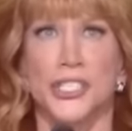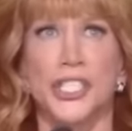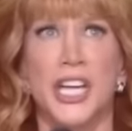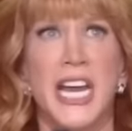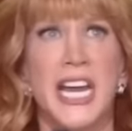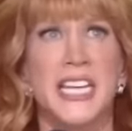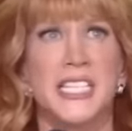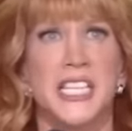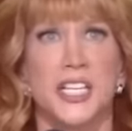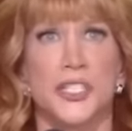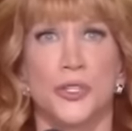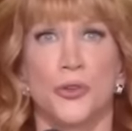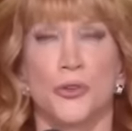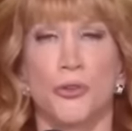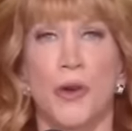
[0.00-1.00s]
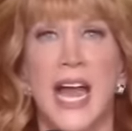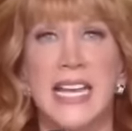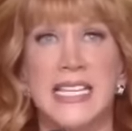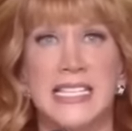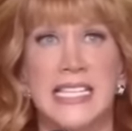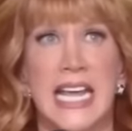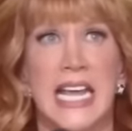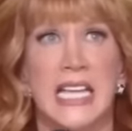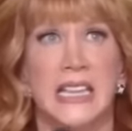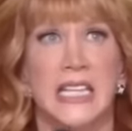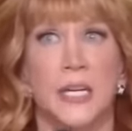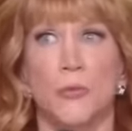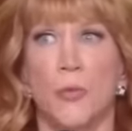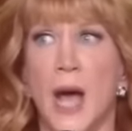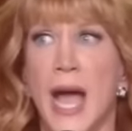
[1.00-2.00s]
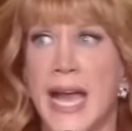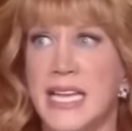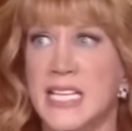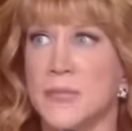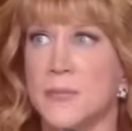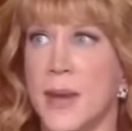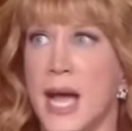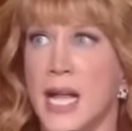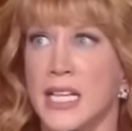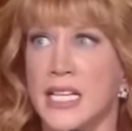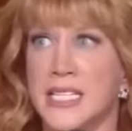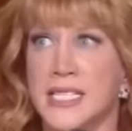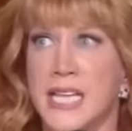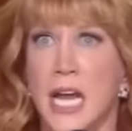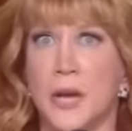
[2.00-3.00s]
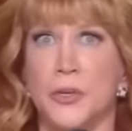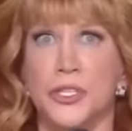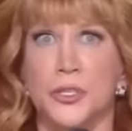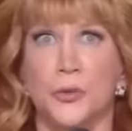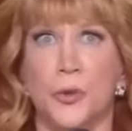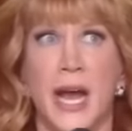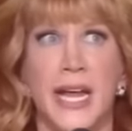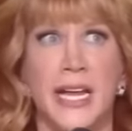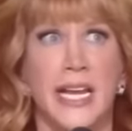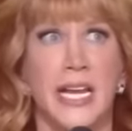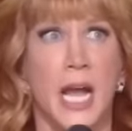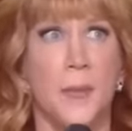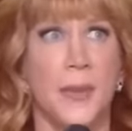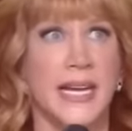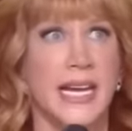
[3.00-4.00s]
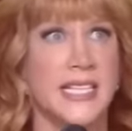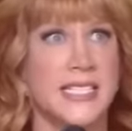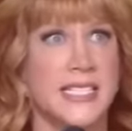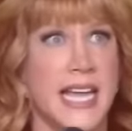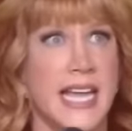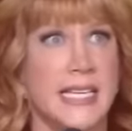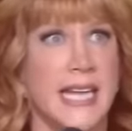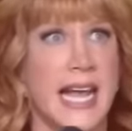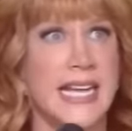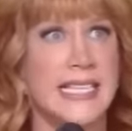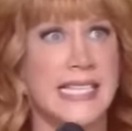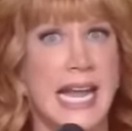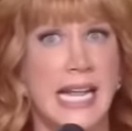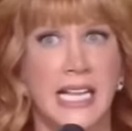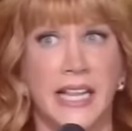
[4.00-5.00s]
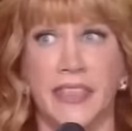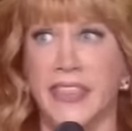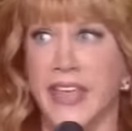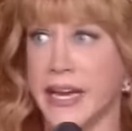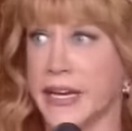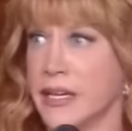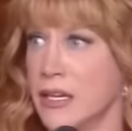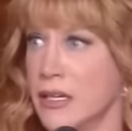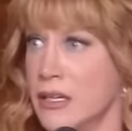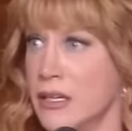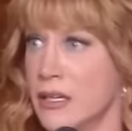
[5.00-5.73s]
Jesus Christ, Kathleen, why is Molly Cyrus grinding up against that nice Alan Thicke?